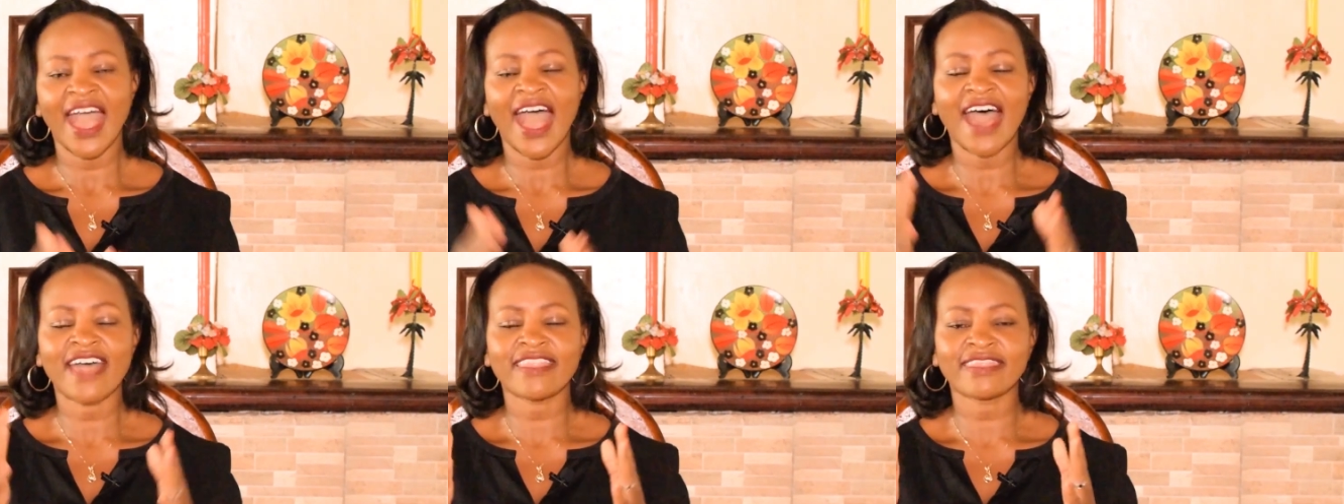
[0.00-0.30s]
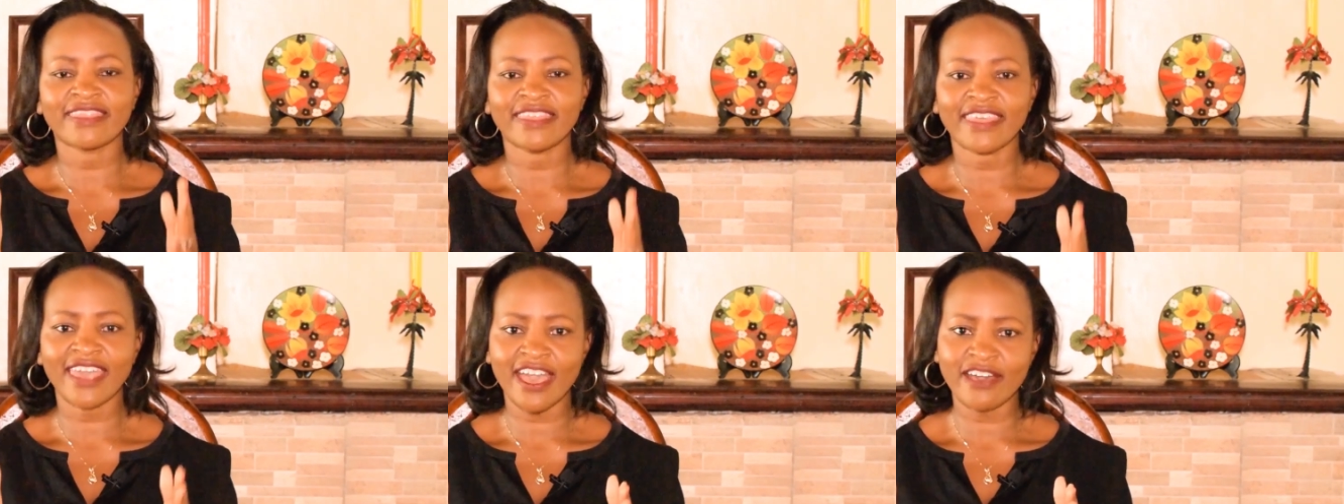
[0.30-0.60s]

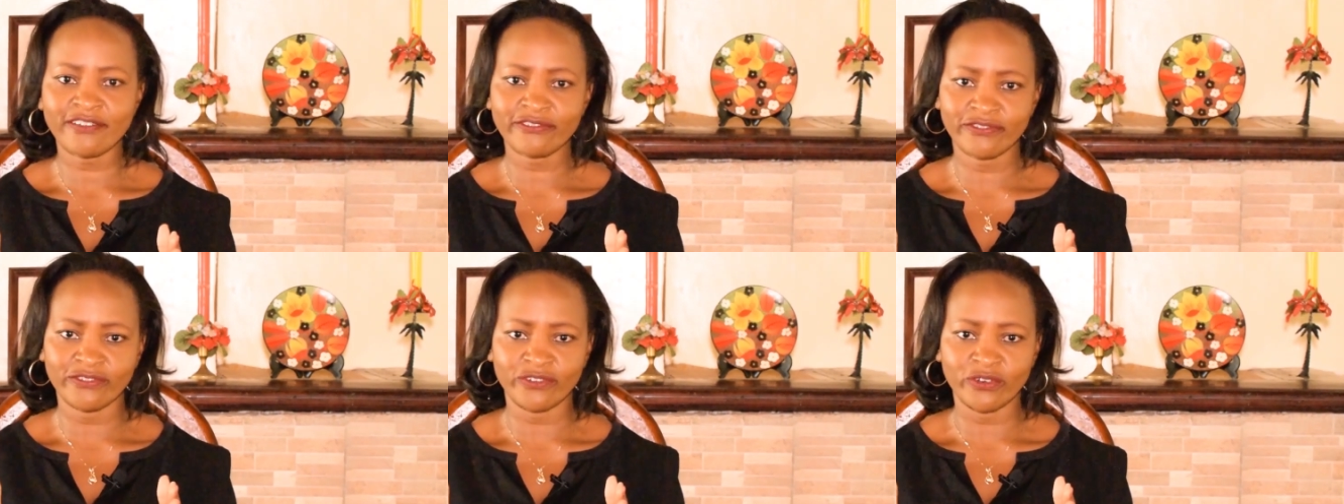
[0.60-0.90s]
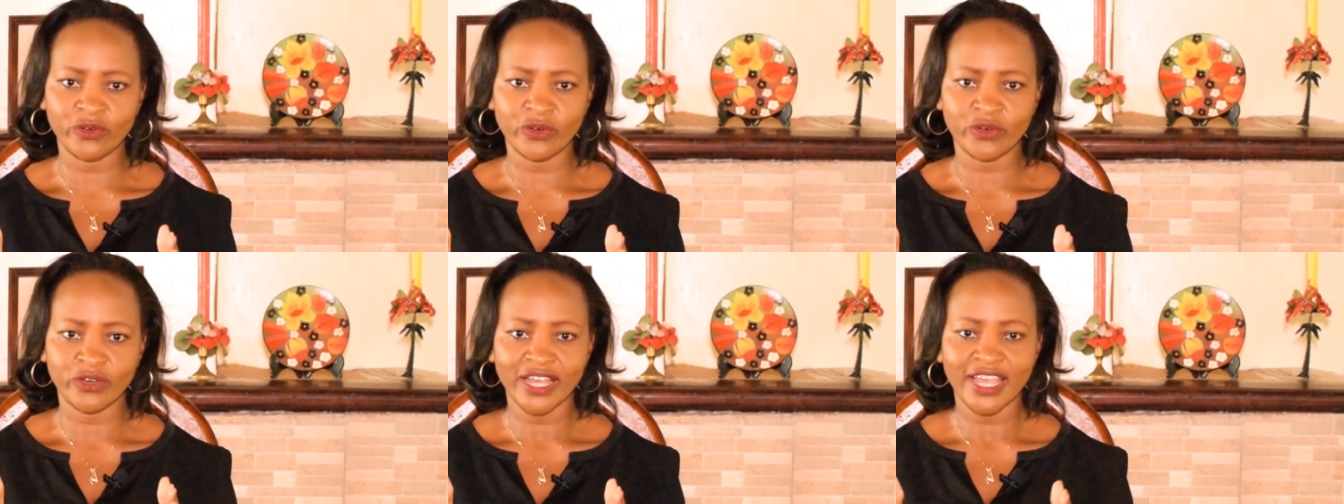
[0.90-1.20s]
And
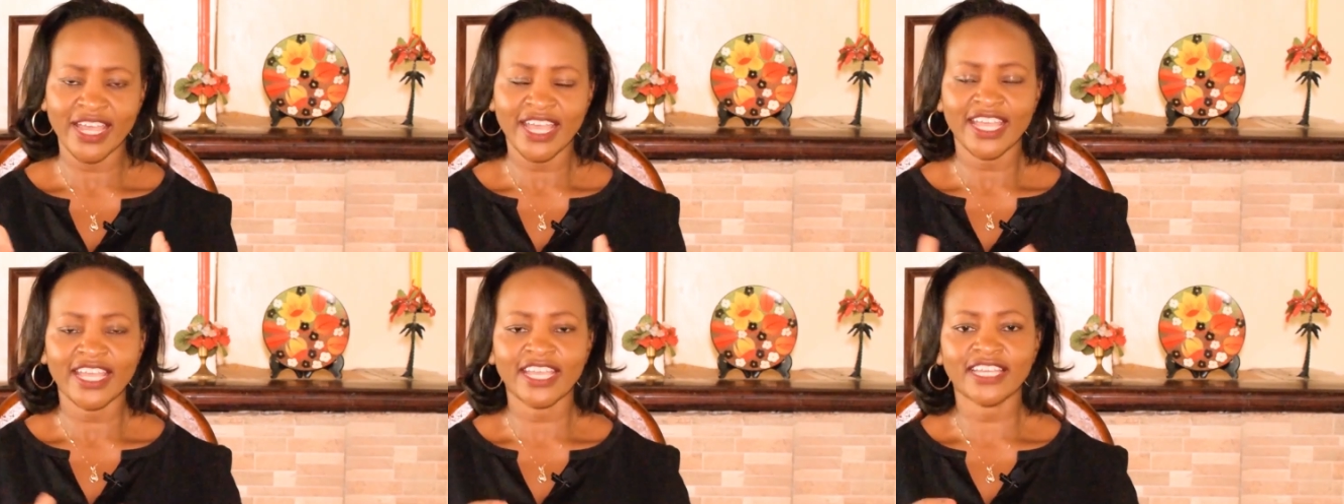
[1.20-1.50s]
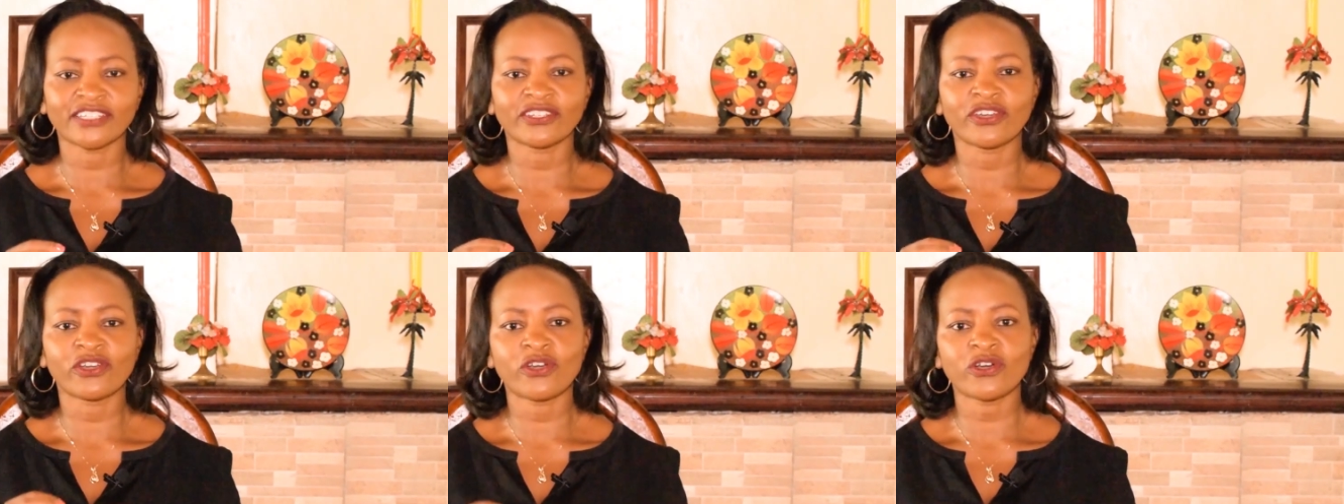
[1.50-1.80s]
therefore,
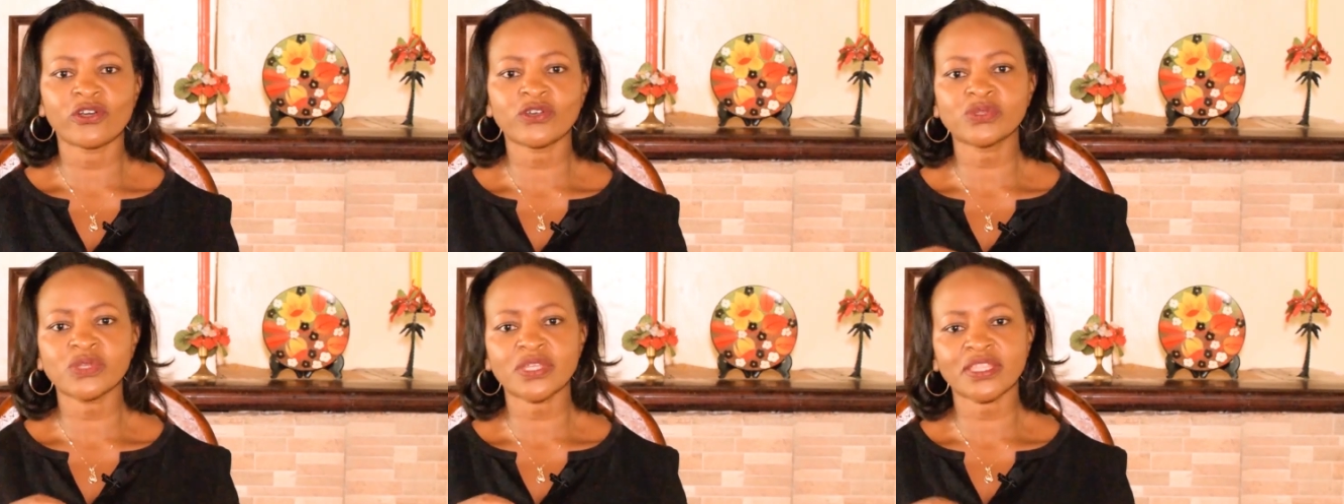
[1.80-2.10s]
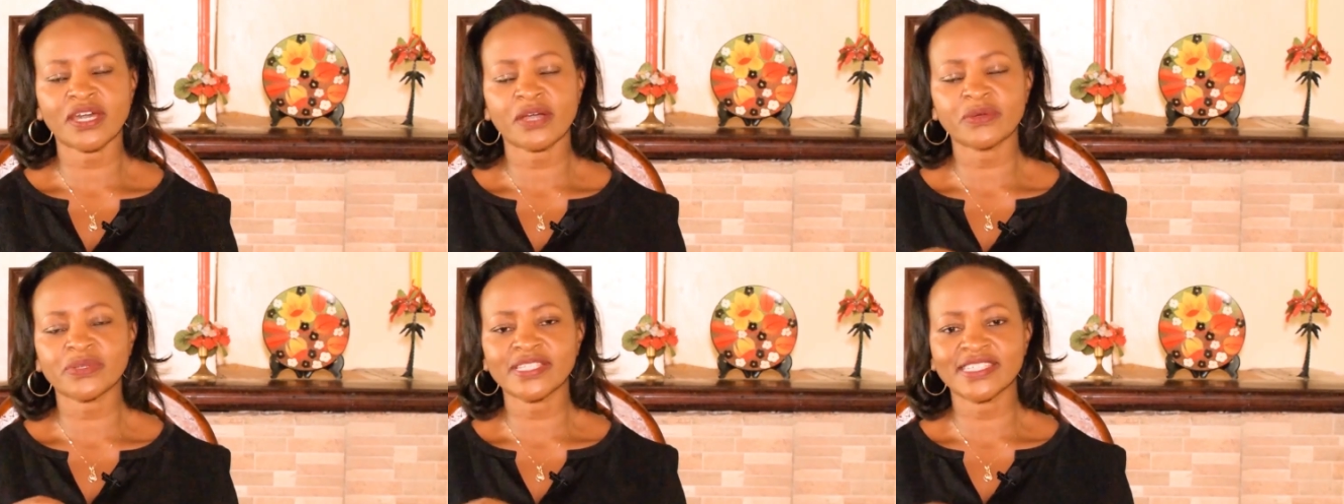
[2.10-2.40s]
it goes
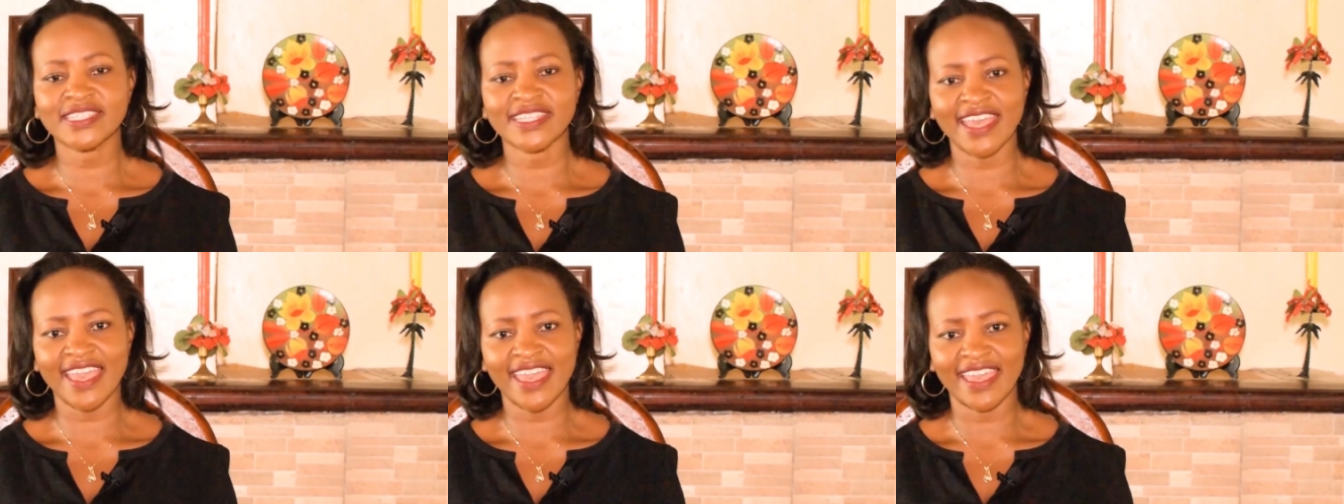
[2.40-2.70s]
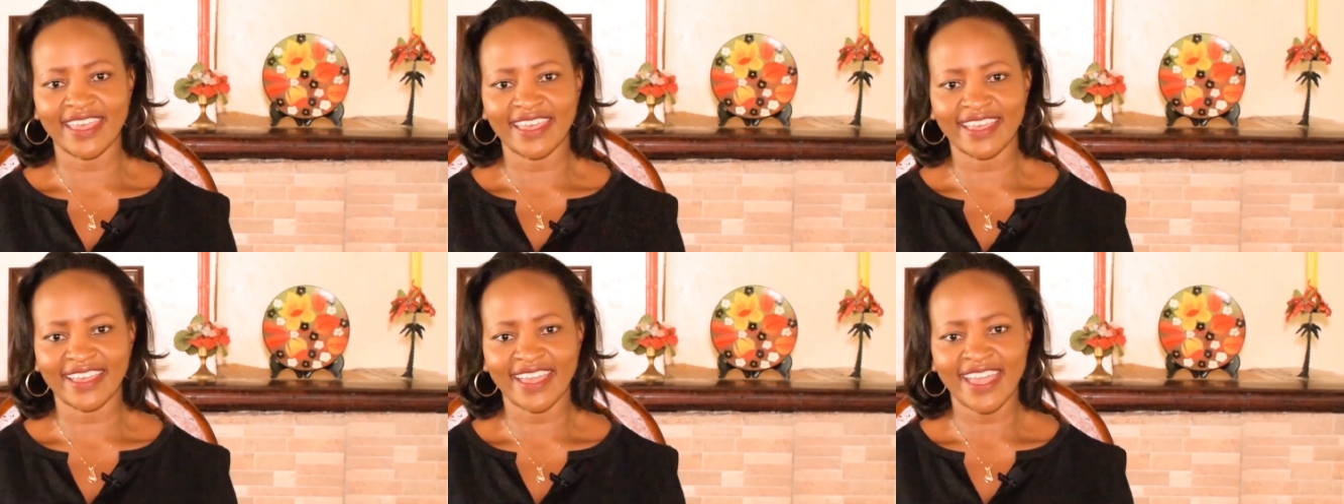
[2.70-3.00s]
without
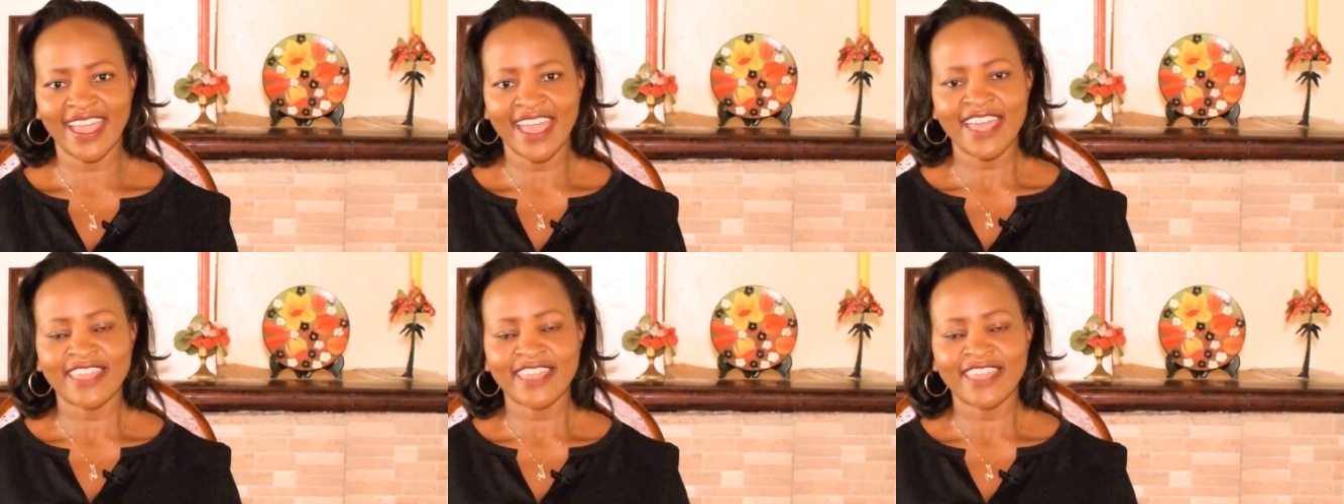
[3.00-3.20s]
saying